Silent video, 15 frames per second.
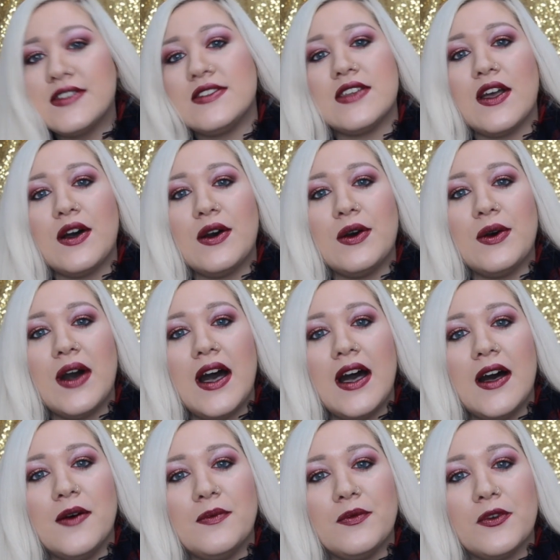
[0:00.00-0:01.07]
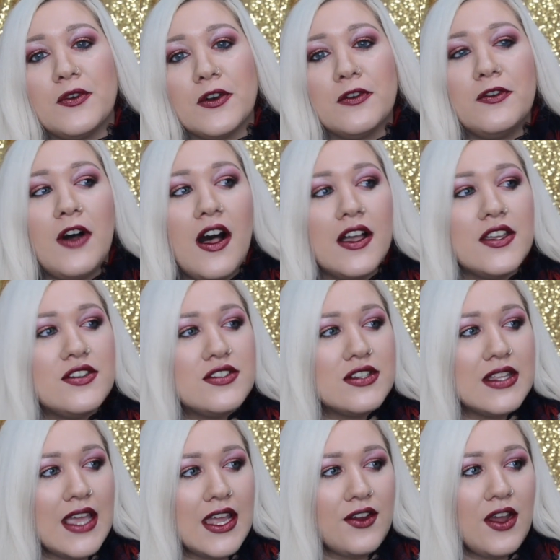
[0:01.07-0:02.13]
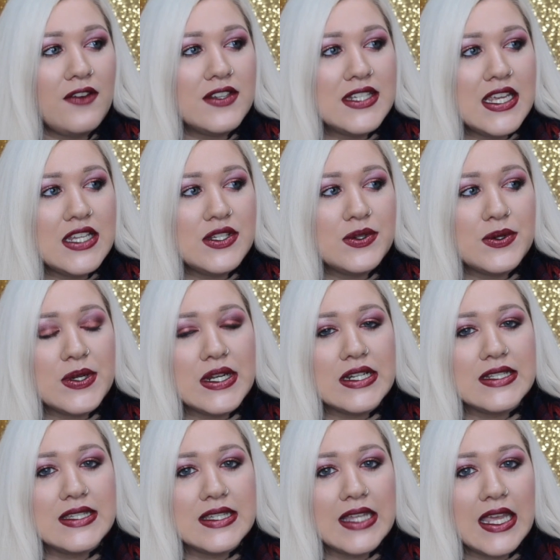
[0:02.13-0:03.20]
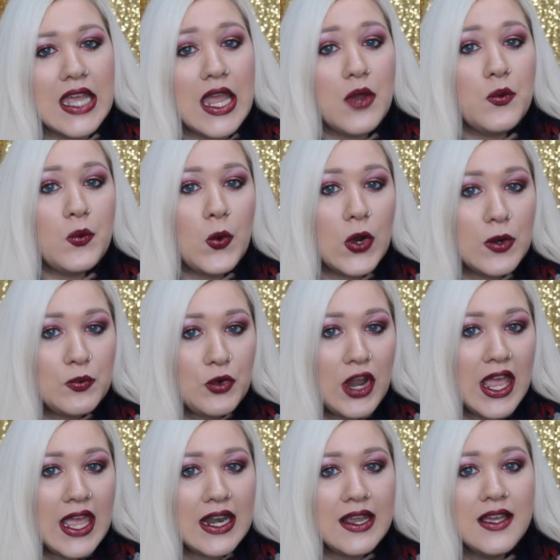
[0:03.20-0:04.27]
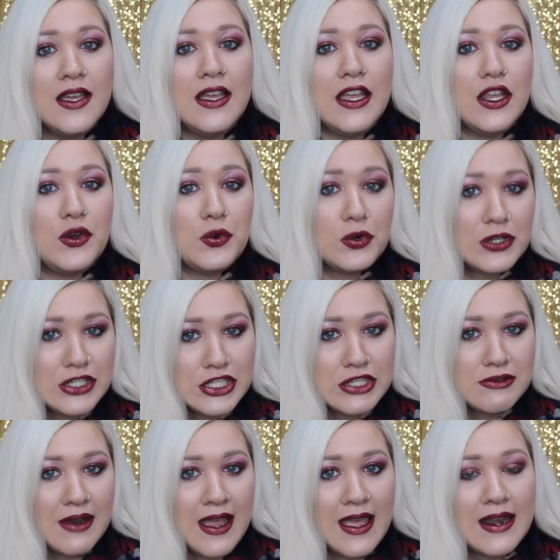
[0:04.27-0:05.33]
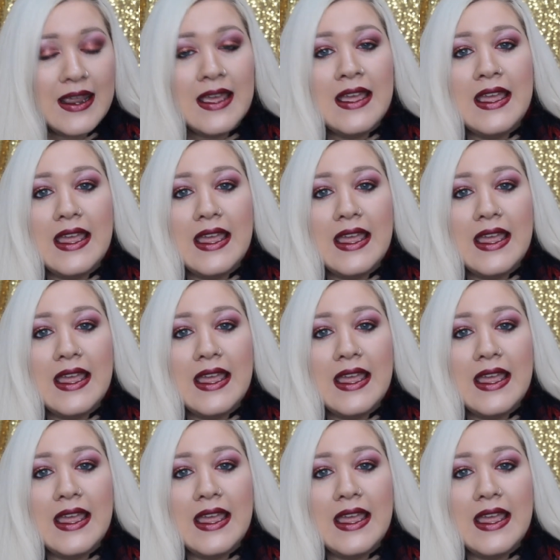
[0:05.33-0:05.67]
So um, for fall, usually I gravitate towards like a warm red, an orangey red,